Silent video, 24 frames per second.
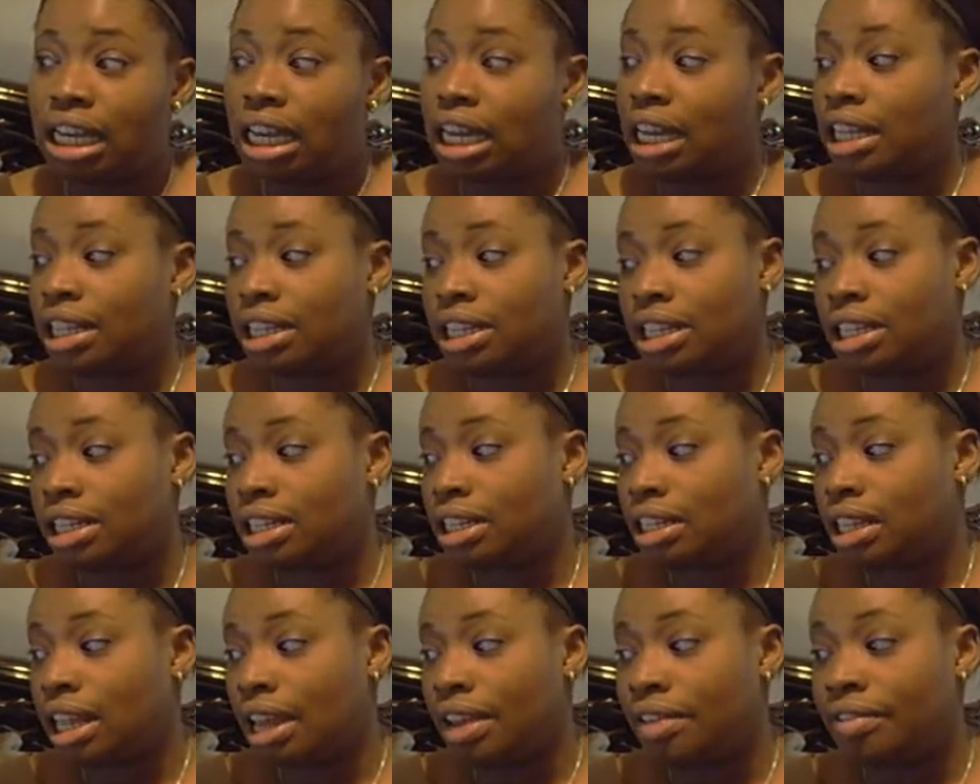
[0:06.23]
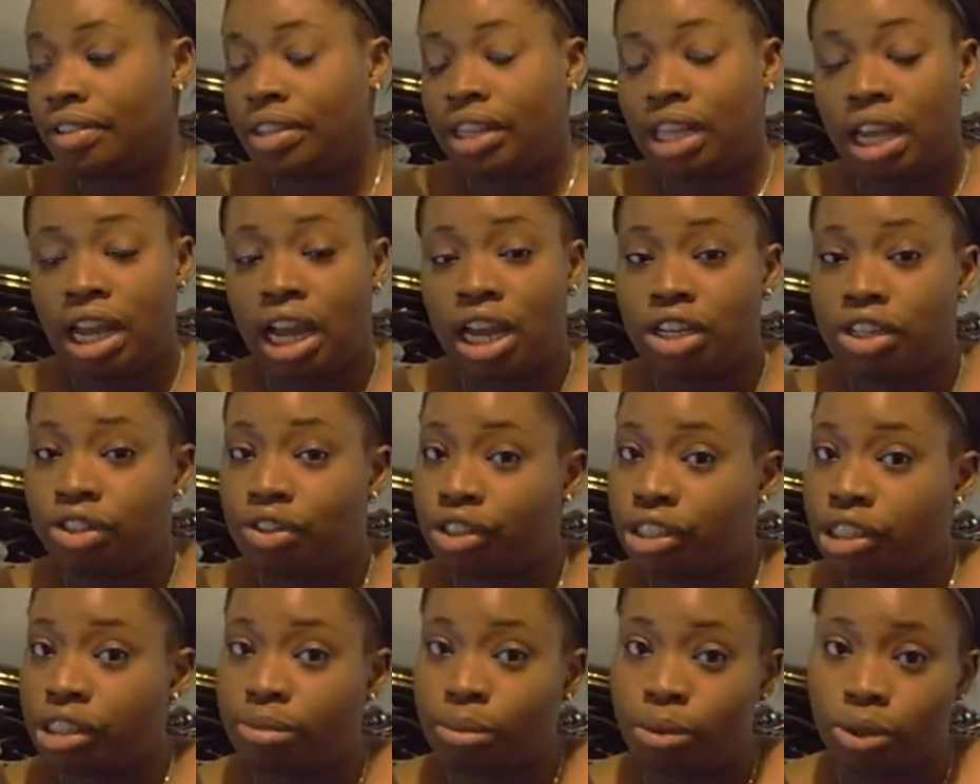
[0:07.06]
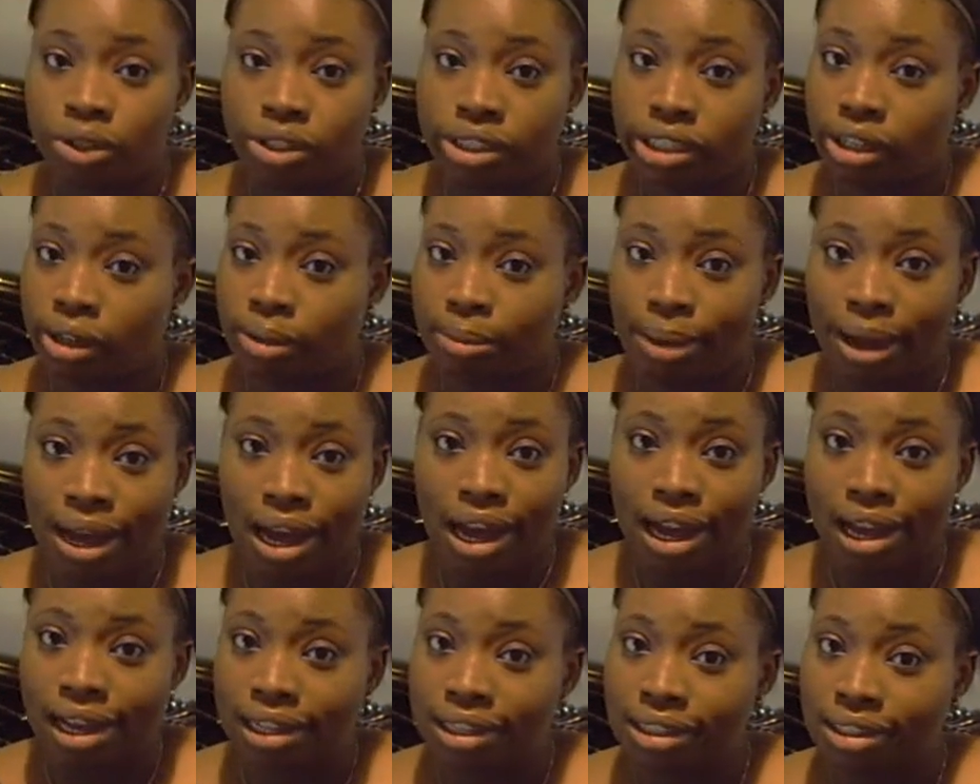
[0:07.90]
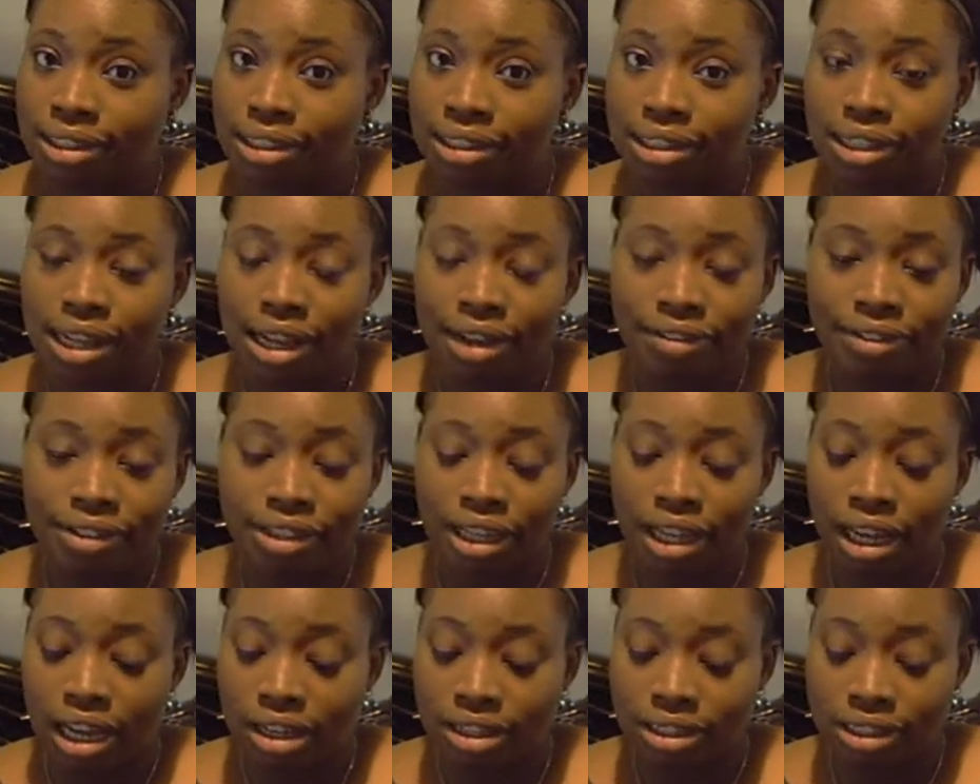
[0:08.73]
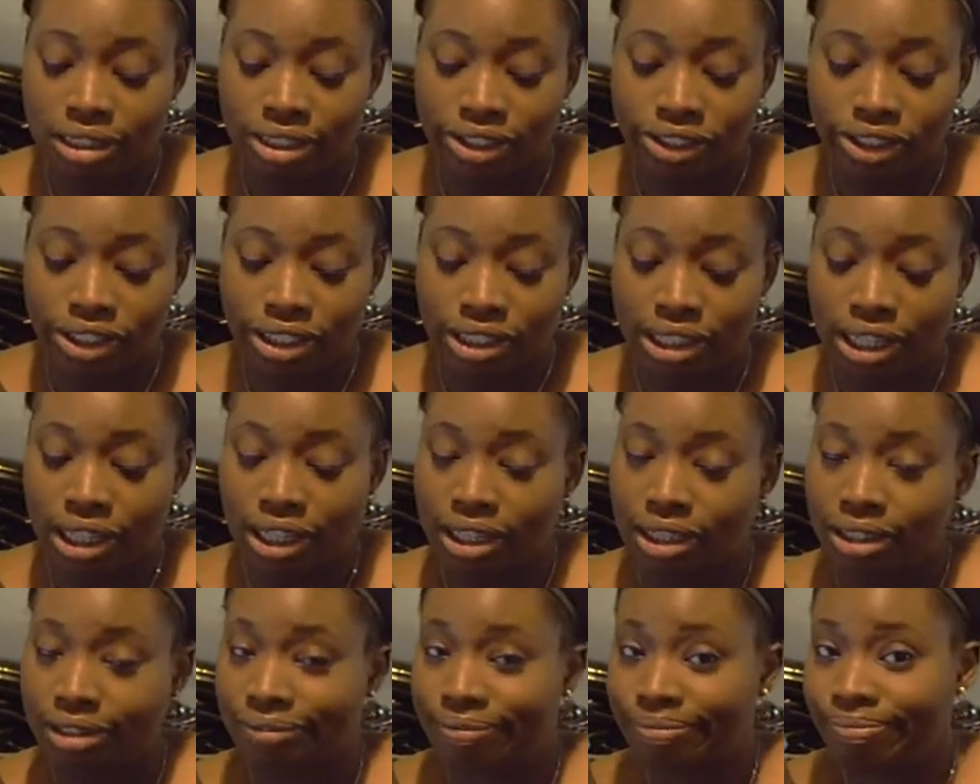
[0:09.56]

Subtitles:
And then everything I use is mostly on my eyes. Everything else is just like...